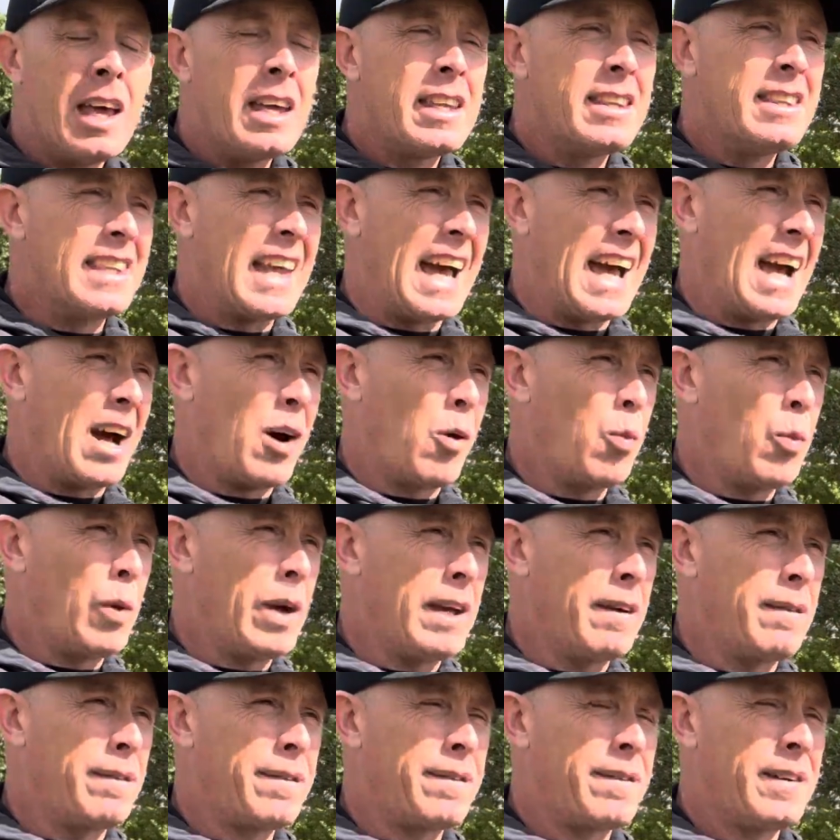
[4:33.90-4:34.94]
Now,
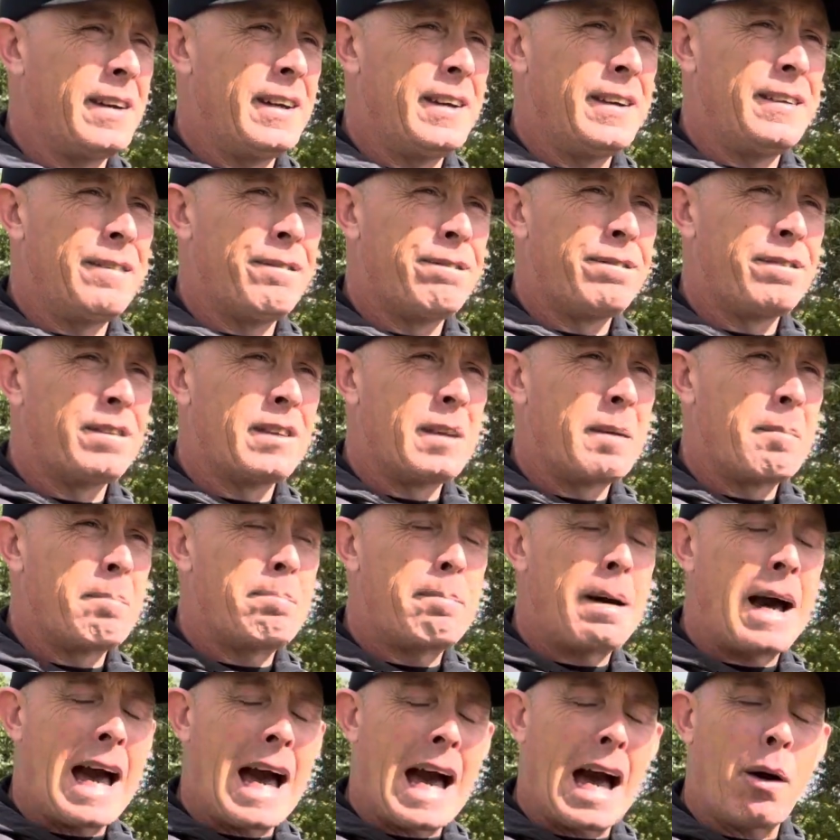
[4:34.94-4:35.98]
with
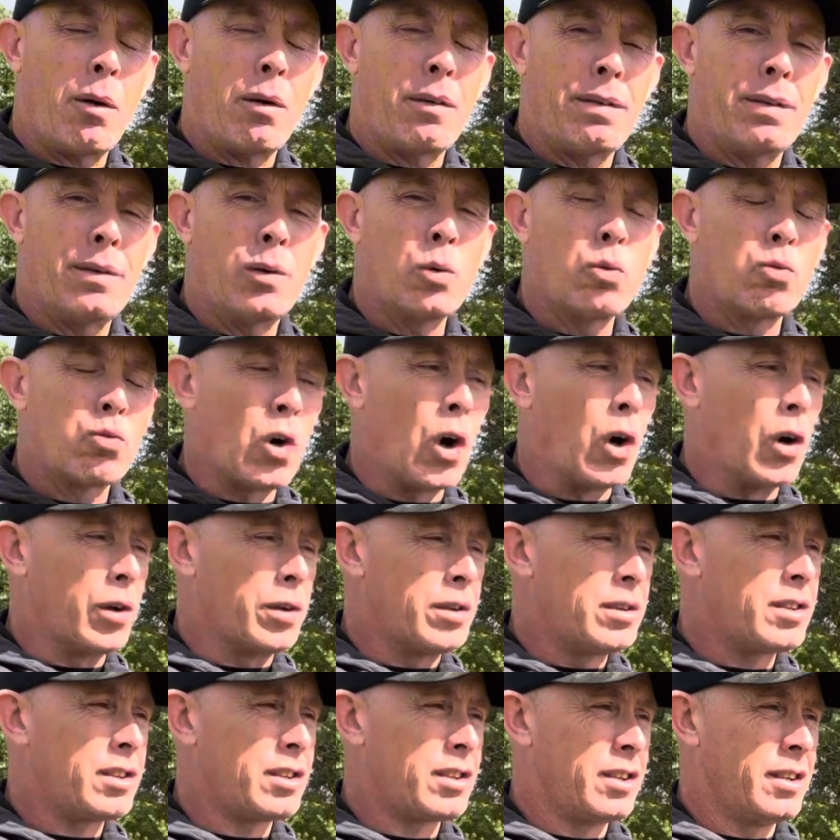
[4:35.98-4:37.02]
powerful
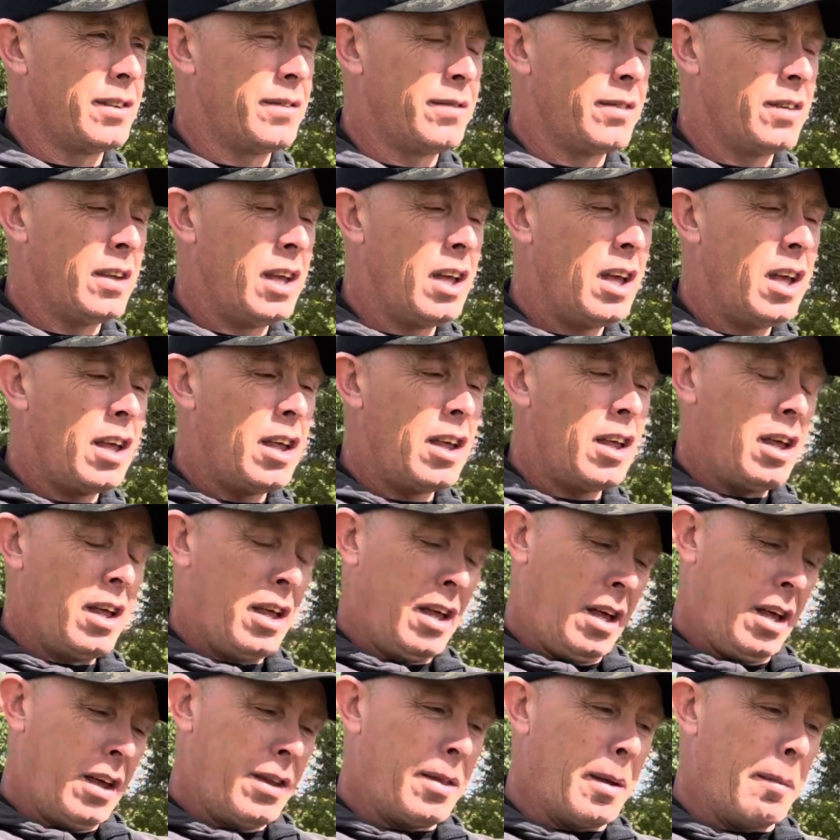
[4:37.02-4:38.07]
rods,
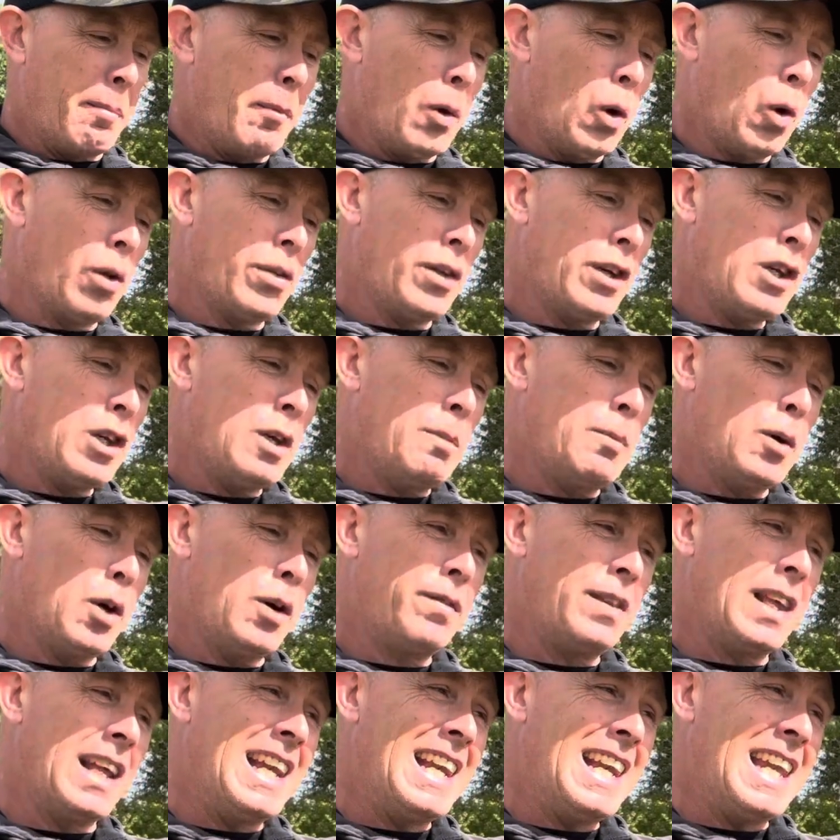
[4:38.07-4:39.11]
the more that you
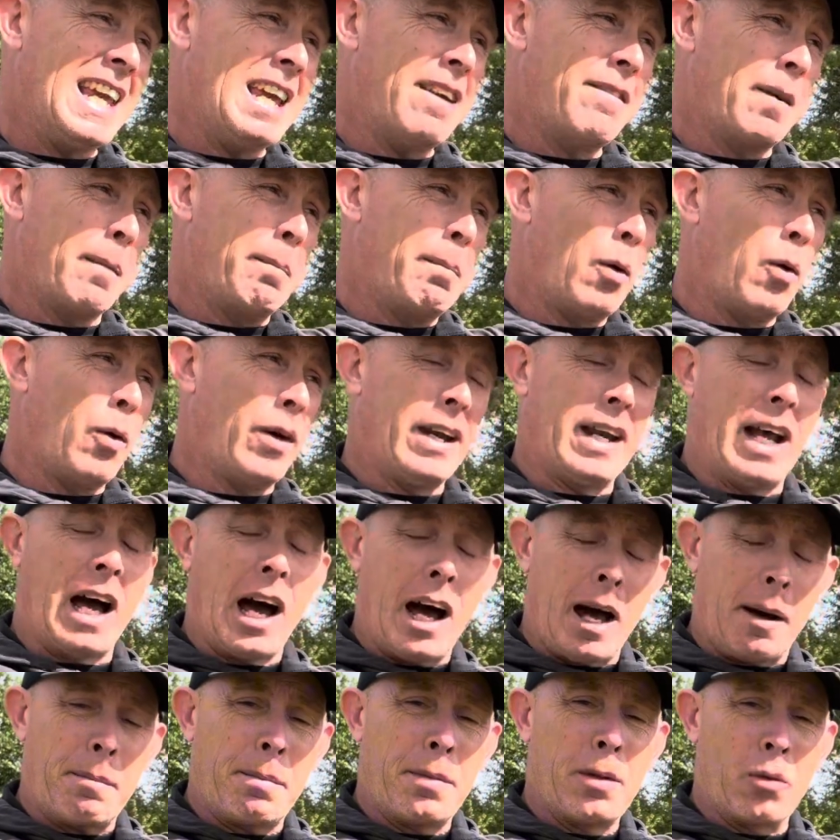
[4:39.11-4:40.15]
move the lever point
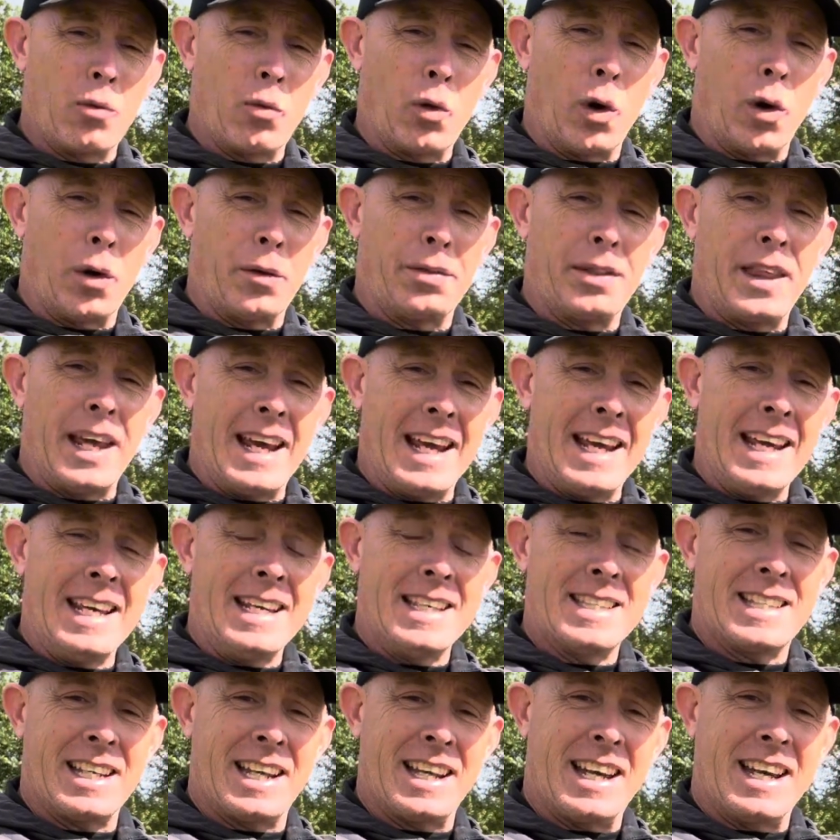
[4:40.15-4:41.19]
up the rod, the
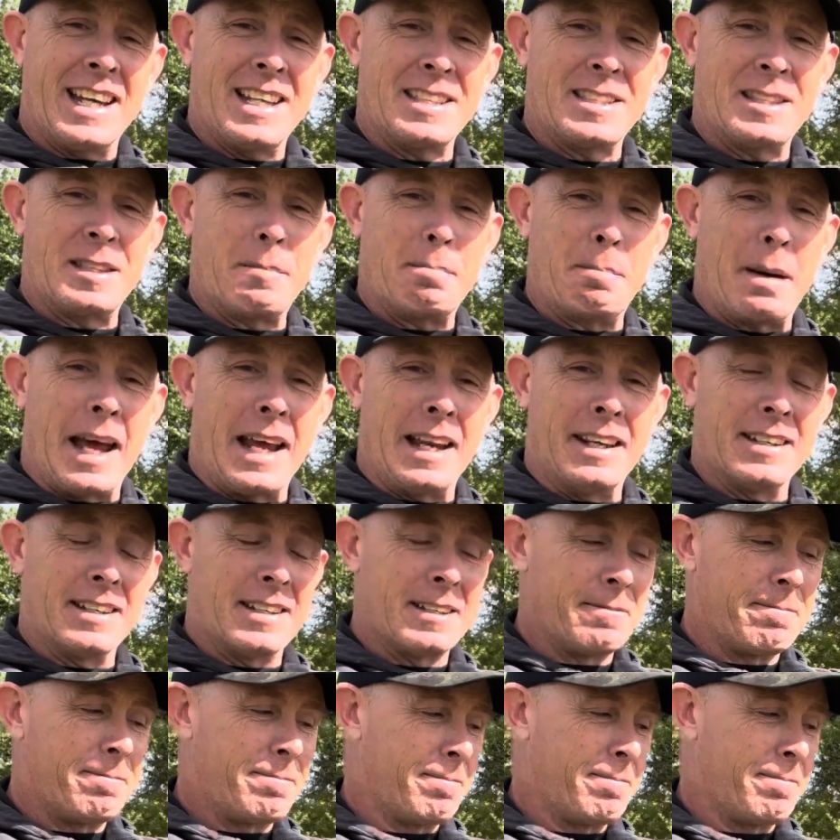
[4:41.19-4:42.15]
easier it is to bend.